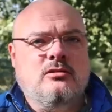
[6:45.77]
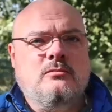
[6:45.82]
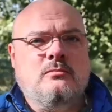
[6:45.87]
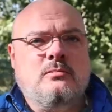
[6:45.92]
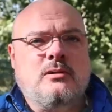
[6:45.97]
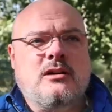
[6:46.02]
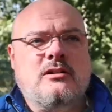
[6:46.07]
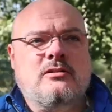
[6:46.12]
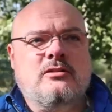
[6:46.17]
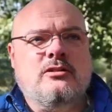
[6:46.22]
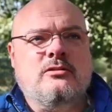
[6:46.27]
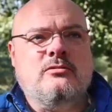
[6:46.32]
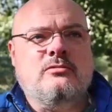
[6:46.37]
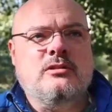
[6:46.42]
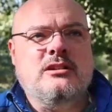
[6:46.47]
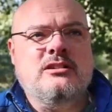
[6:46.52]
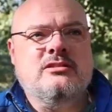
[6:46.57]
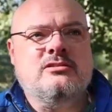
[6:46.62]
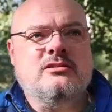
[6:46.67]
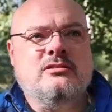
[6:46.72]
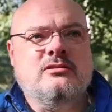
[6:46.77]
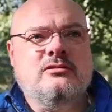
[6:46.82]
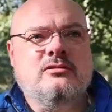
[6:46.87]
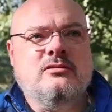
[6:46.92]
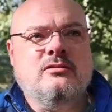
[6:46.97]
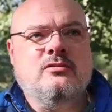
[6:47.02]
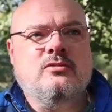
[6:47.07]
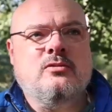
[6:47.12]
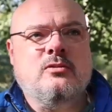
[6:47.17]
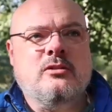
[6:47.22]
part of the reason
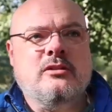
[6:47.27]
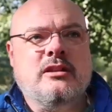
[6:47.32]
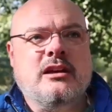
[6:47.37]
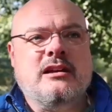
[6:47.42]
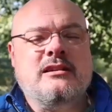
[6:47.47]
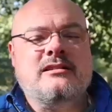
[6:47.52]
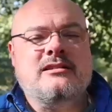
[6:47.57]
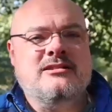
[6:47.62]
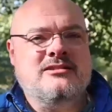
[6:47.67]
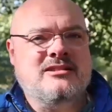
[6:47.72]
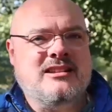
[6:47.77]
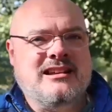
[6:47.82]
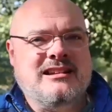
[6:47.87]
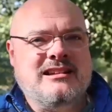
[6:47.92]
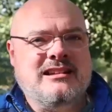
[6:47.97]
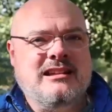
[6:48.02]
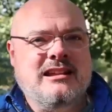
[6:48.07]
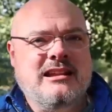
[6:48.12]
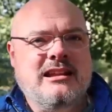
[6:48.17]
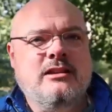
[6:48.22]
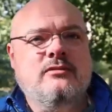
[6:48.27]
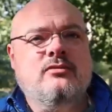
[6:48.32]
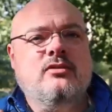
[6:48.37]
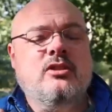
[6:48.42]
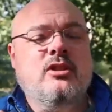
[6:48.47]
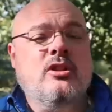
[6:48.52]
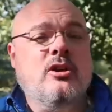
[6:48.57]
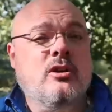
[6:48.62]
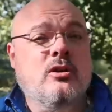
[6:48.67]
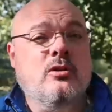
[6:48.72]
for that is that
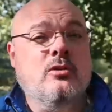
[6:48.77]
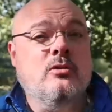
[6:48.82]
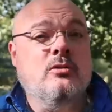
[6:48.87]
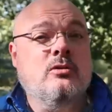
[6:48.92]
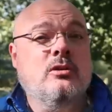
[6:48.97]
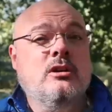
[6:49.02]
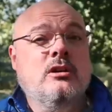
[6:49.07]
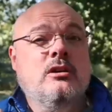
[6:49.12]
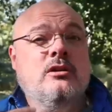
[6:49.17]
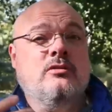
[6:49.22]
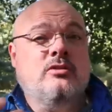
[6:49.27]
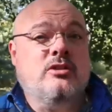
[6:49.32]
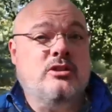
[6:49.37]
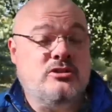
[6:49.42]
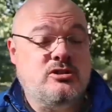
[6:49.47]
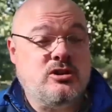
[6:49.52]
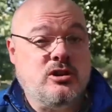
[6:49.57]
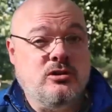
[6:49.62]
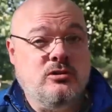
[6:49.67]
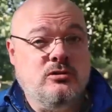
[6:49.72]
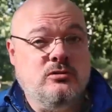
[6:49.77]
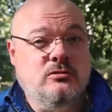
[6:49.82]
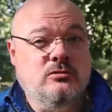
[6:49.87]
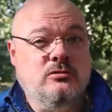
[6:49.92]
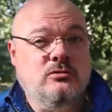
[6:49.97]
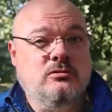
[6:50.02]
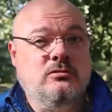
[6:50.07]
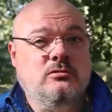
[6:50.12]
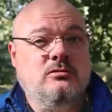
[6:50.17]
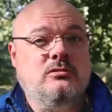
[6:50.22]
even though the
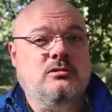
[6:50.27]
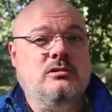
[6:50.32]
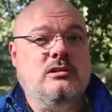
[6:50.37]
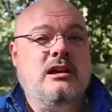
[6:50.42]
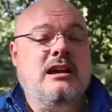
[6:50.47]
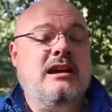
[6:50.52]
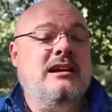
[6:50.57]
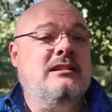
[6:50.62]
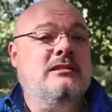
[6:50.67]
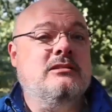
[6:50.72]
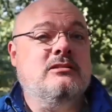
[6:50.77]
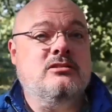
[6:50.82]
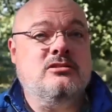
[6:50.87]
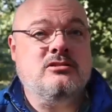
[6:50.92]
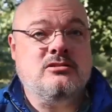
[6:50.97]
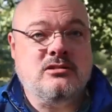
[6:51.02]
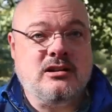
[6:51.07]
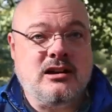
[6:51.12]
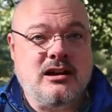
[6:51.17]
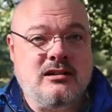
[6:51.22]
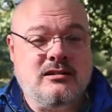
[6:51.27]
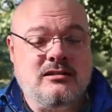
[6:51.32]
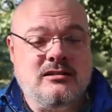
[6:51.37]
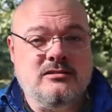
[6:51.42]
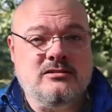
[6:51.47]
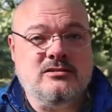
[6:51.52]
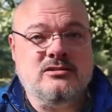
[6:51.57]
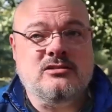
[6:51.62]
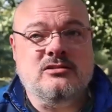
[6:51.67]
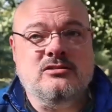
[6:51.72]
tone and
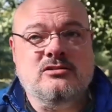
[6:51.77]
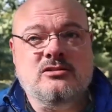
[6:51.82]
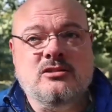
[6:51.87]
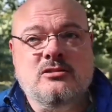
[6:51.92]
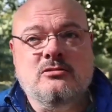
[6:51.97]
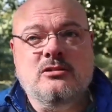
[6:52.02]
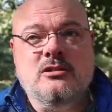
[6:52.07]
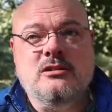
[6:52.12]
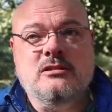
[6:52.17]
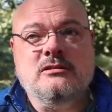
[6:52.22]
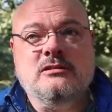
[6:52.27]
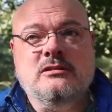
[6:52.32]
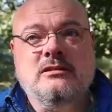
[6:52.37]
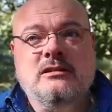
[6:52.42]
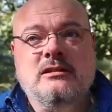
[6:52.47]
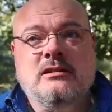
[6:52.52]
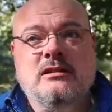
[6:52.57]
arrogance and so on,